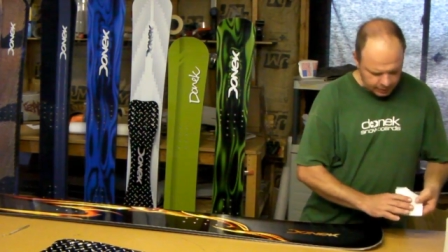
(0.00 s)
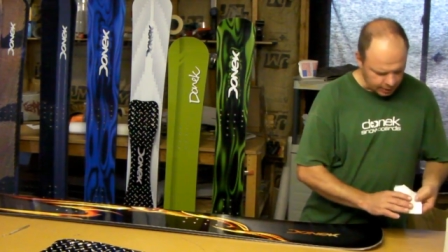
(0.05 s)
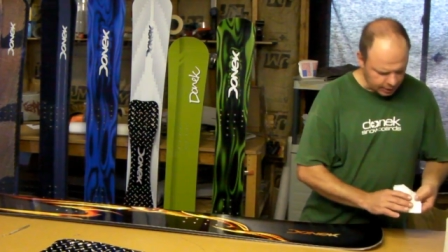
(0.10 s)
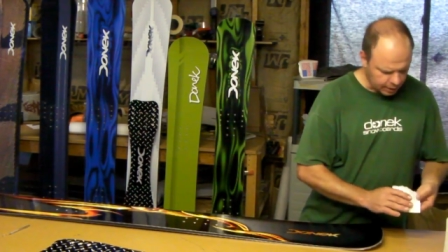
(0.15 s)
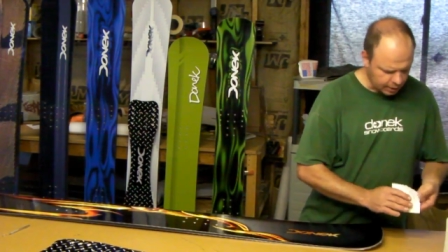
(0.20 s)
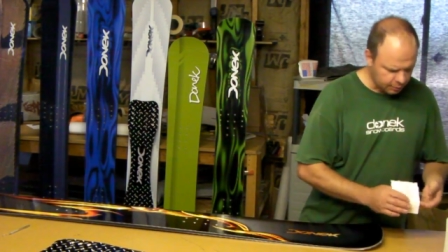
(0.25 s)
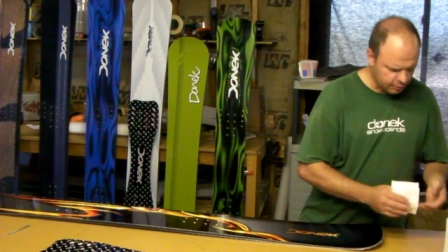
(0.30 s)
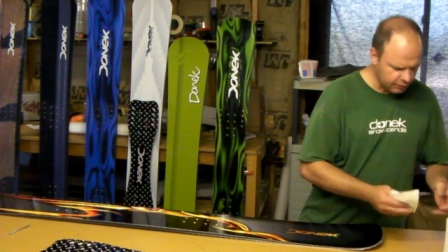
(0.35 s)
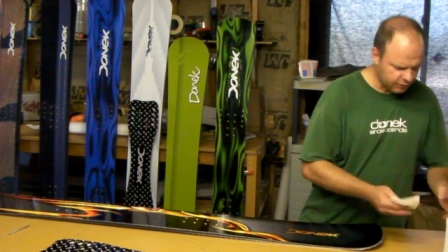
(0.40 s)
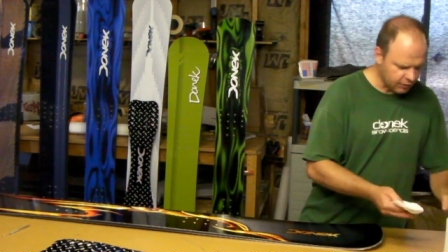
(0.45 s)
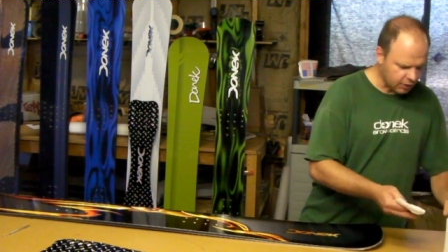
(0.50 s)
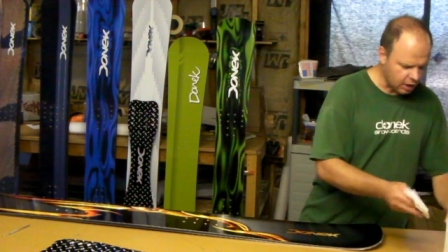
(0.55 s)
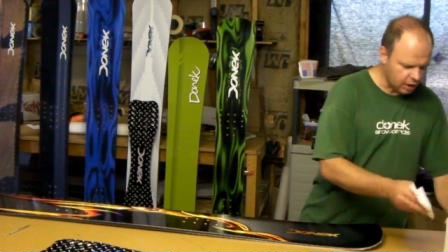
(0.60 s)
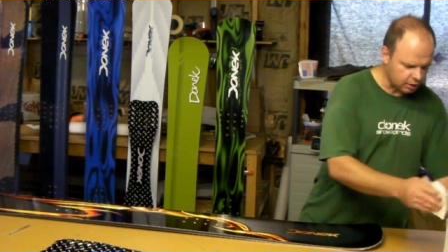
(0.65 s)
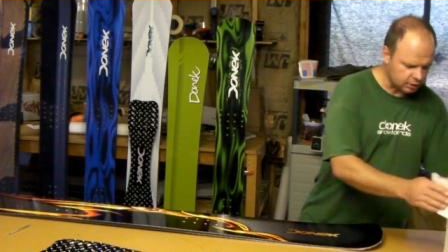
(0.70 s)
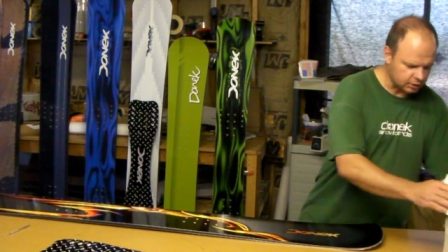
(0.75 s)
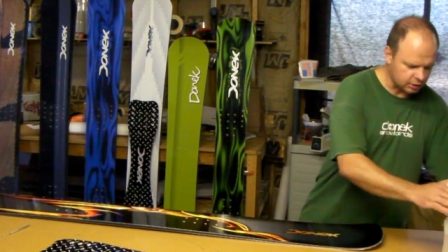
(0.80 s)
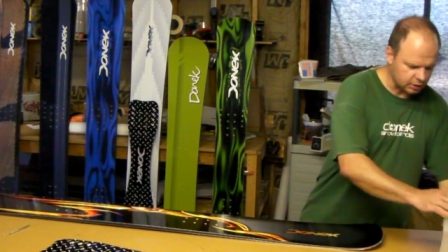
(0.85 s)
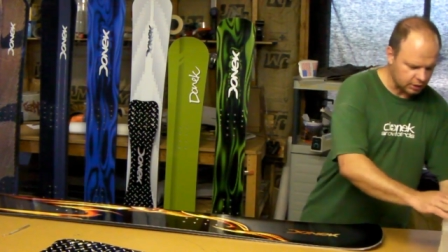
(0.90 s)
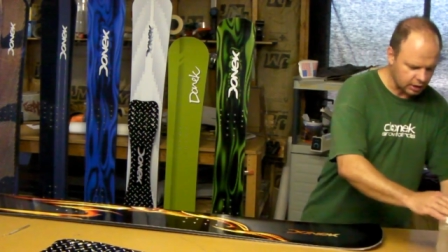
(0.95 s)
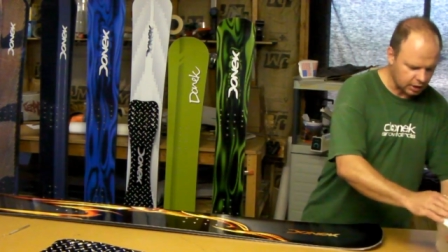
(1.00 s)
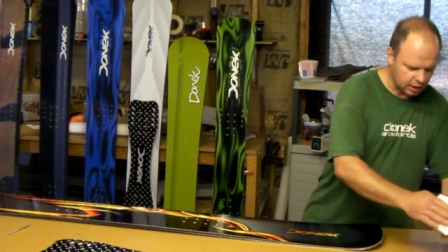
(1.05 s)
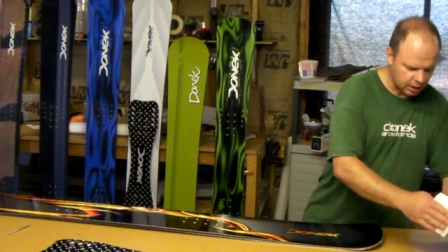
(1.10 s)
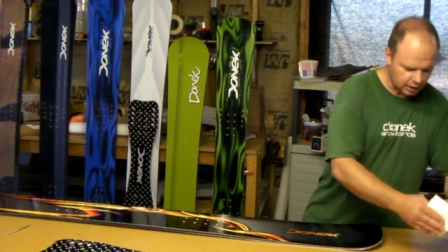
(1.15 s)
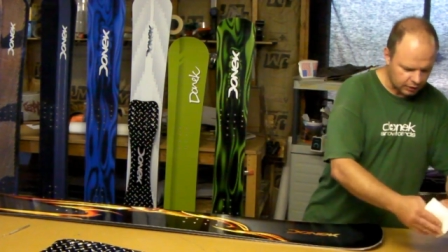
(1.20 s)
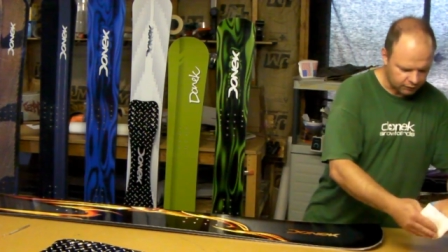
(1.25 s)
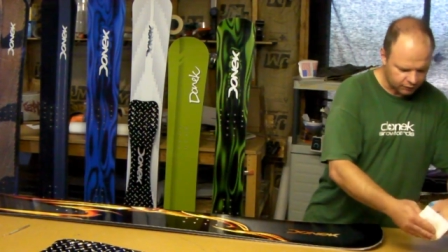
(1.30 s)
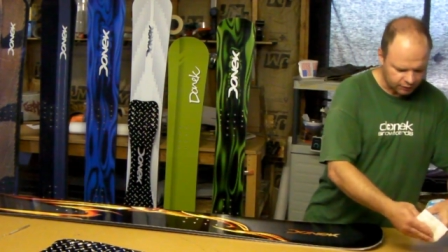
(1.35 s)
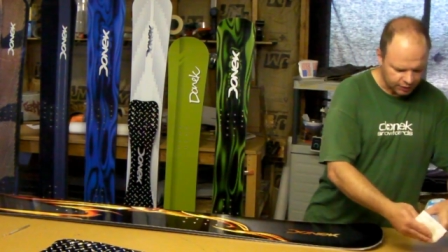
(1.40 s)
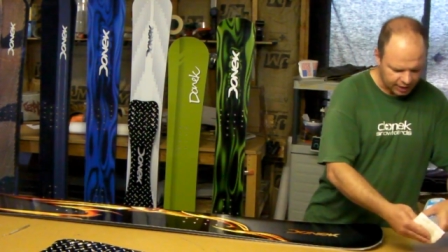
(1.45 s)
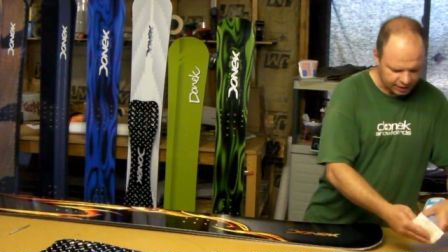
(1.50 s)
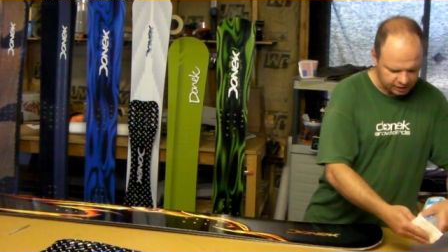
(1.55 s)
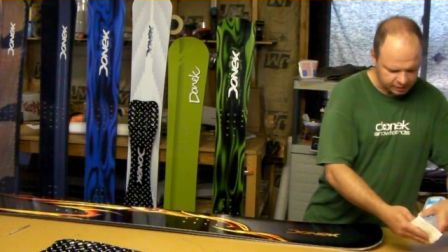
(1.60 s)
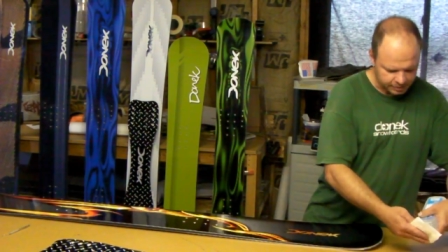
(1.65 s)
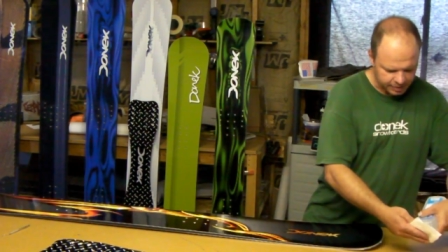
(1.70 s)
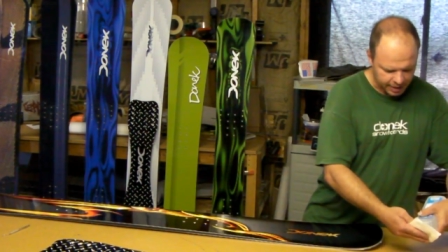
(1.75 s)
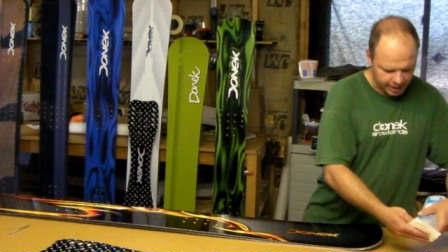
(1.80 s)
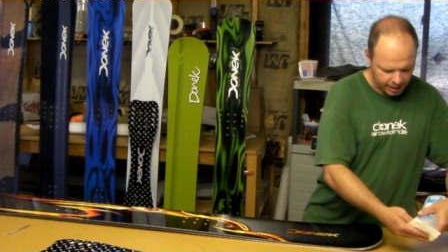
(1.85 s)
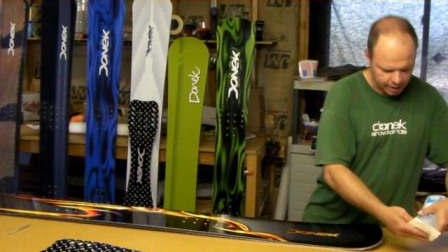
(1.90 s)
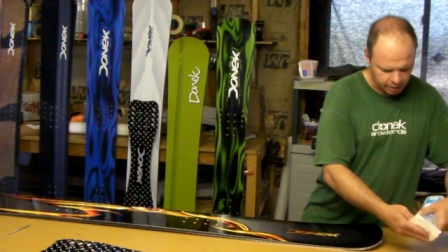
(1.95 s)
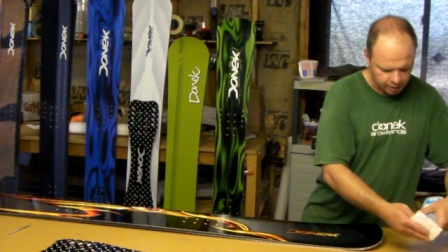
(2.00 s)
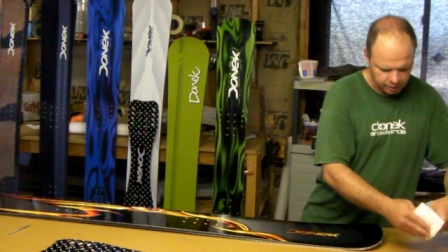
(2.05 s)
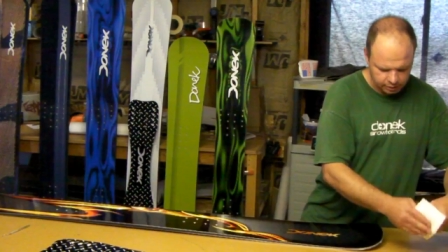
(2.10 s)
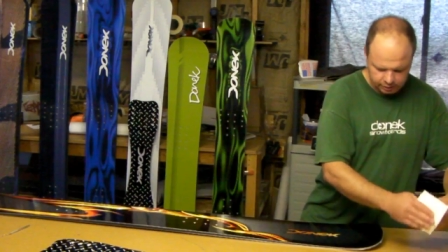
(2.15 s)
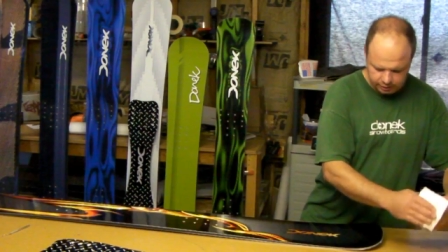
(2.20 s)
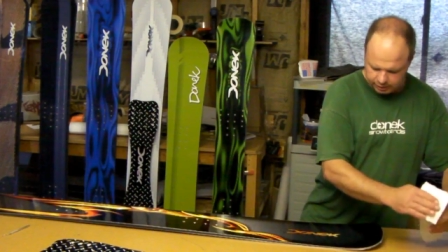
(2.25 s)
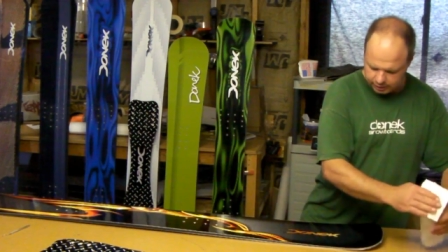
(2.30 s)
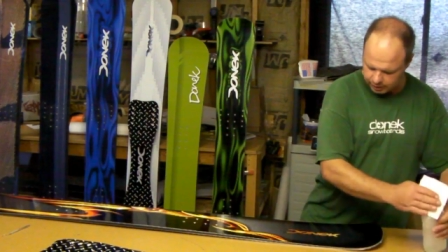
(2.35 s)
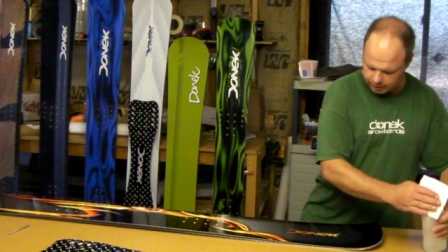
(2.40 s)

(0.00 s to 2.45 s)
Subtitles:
we've altered the flex patterns